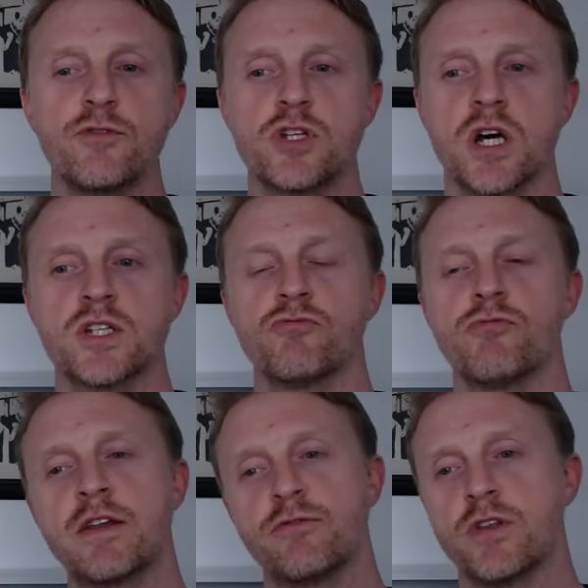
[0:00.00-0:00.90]
a chance to
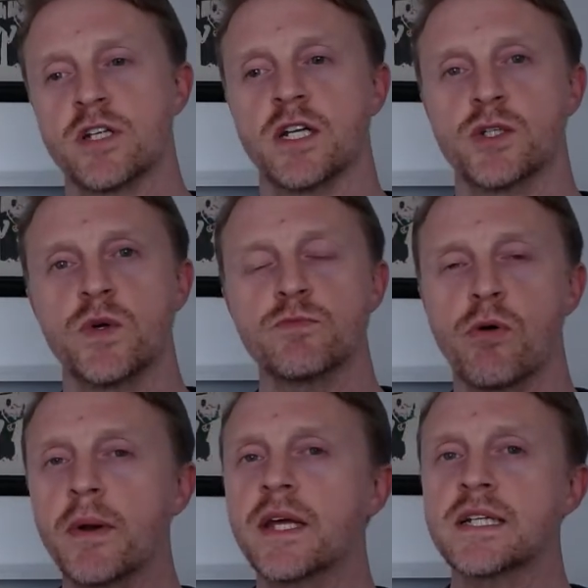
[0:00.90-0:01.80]
read through this article. It's
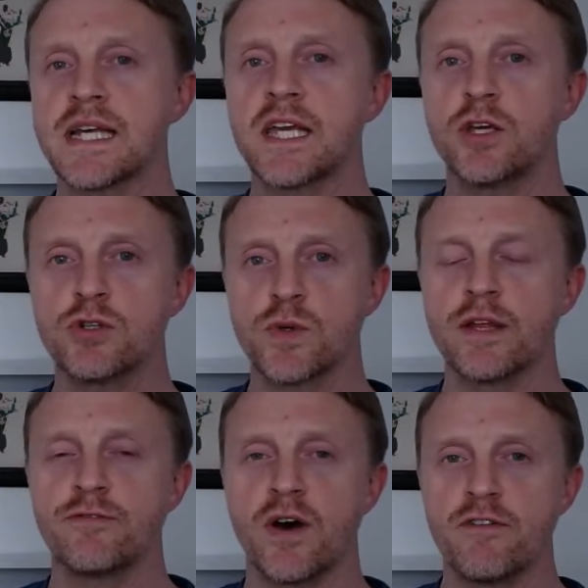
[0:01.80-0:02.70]
probably going to take you
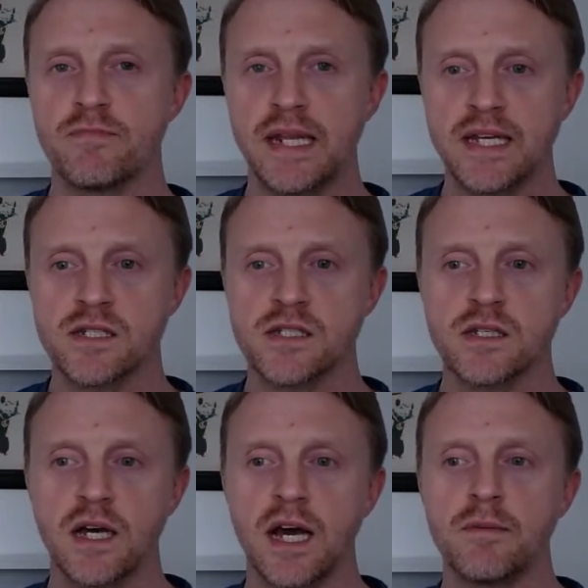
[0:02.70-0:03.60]
25 minutes.
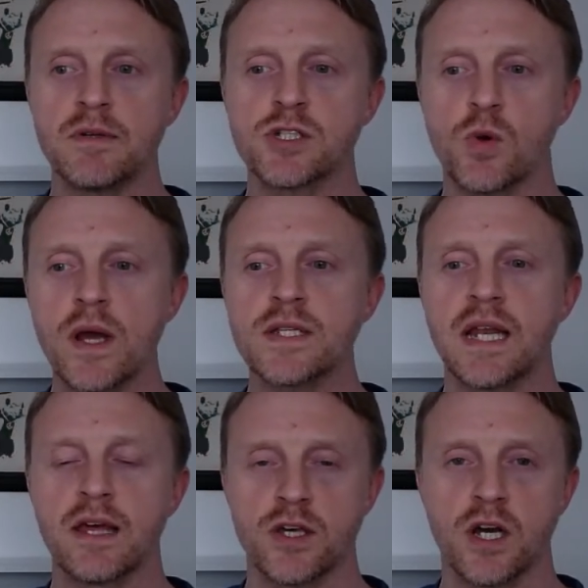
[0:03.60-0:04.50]
It's quite a
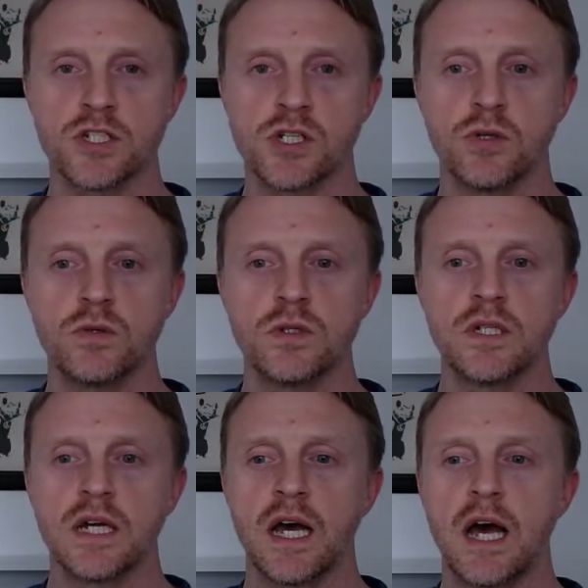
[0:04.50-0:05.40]
lengthy article,
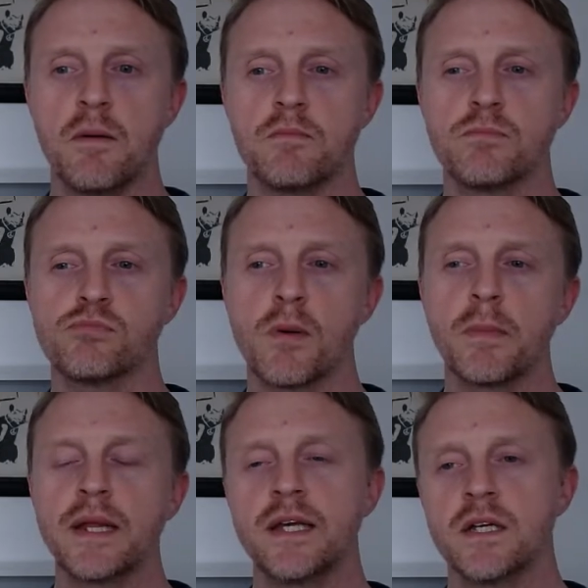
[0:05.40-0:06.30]

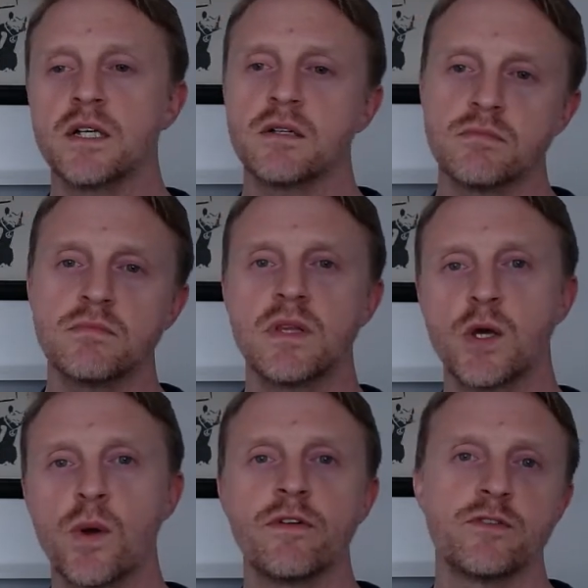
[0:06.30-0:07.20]
probably the
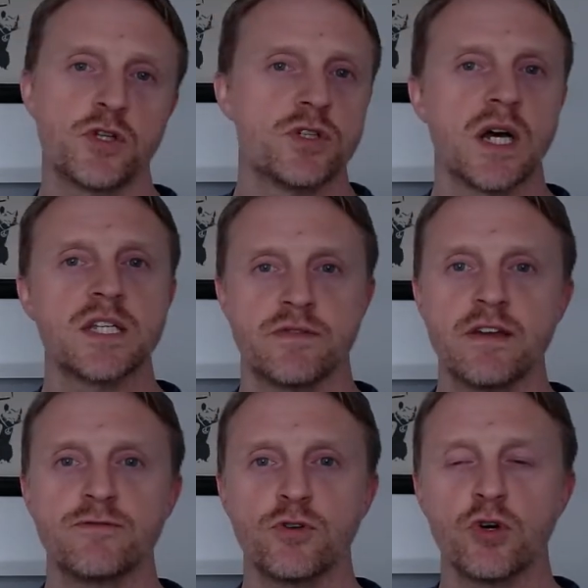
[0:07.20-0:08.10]
equivalent of 2 sides of
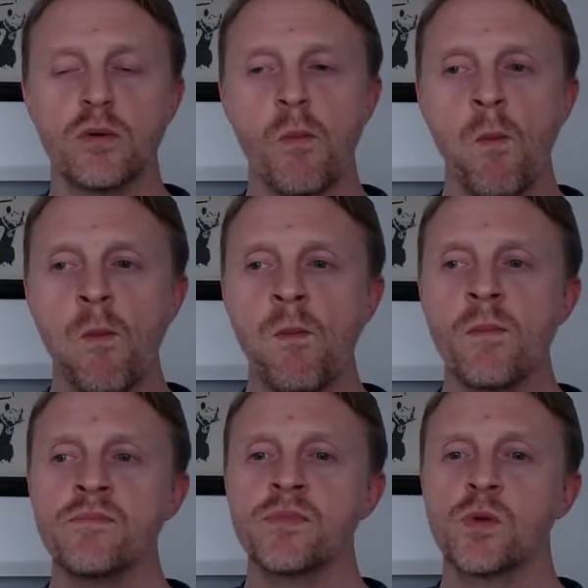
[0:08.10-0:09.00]
A4,
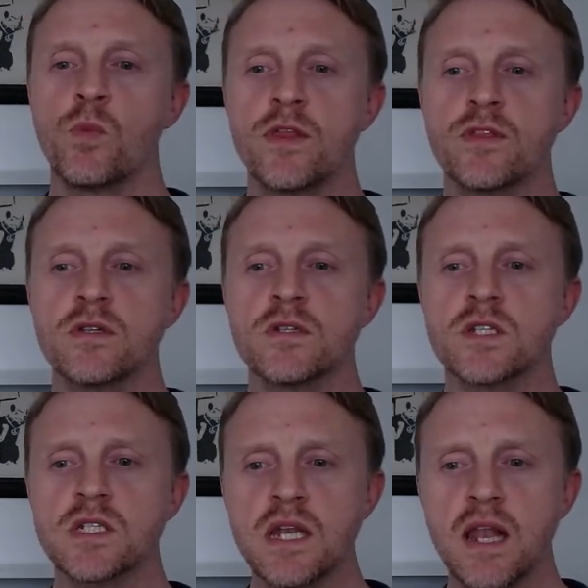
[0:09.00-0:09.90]
with
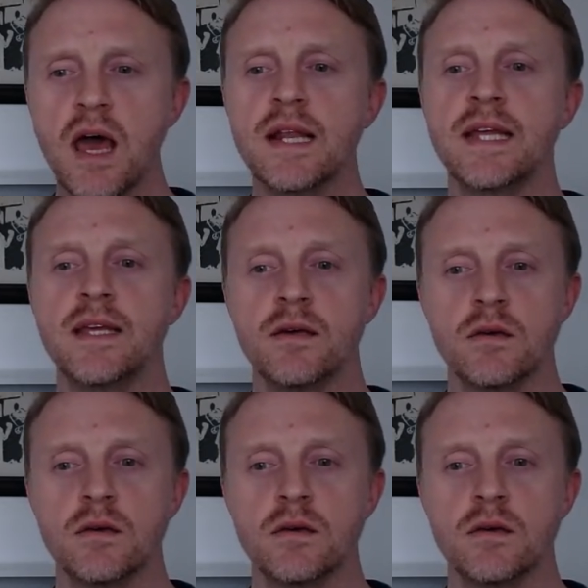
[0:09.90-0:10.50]
slightly